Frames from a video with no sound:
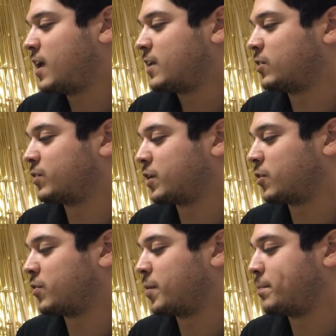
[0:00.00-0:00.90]
He only
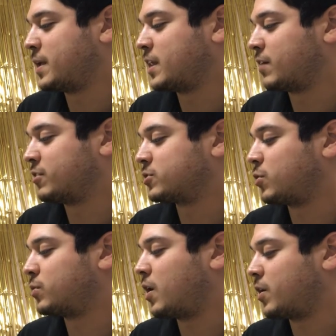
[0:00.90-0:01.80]
heard the beating of his
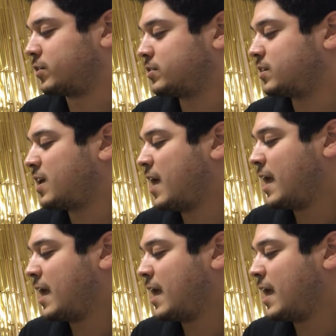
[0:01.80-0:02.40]
own heart.